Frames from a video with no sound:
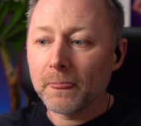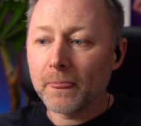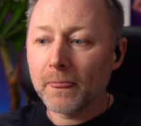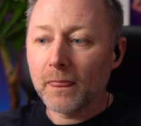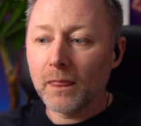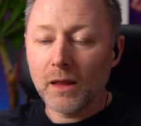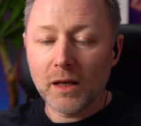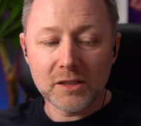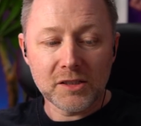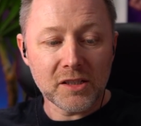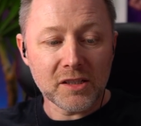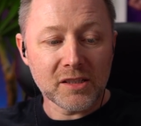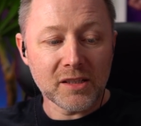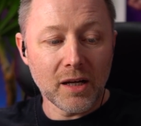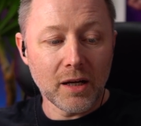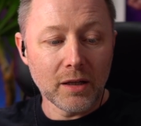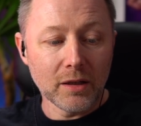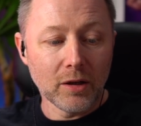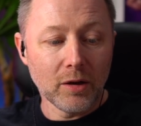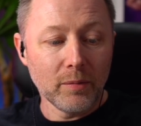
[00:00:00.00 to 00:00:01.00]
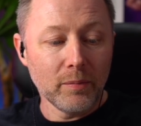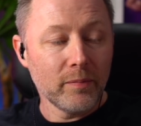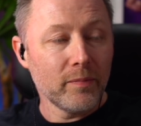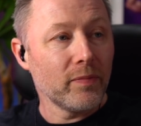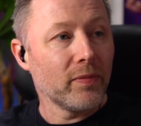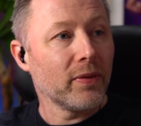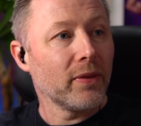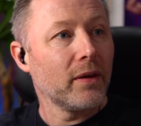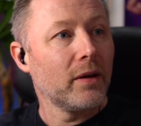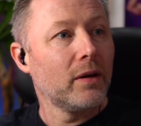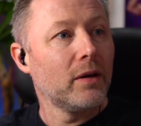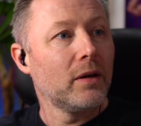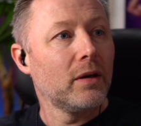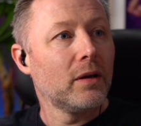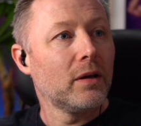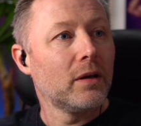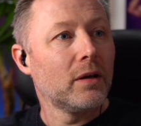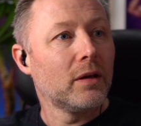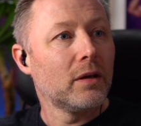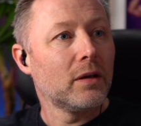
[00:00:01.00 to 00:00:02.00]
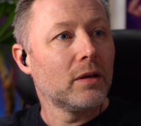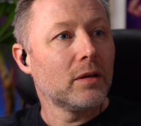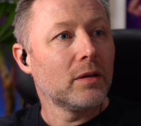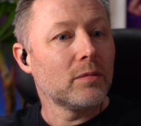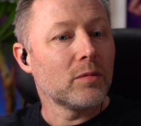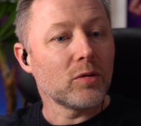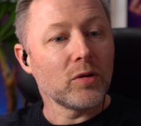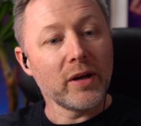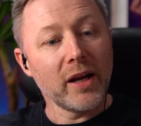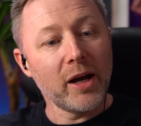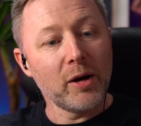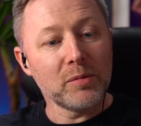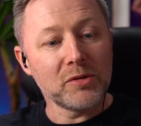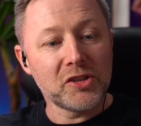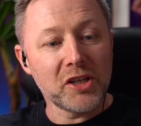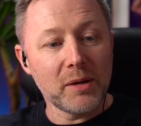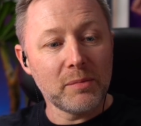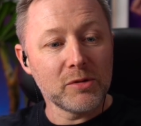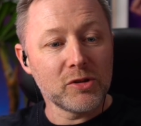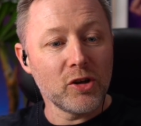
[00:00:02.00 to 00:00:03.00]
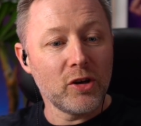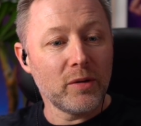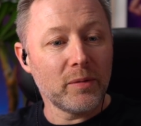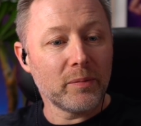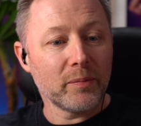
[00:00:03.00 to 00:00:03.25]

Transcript: That's it, starting up. We're going to help James out.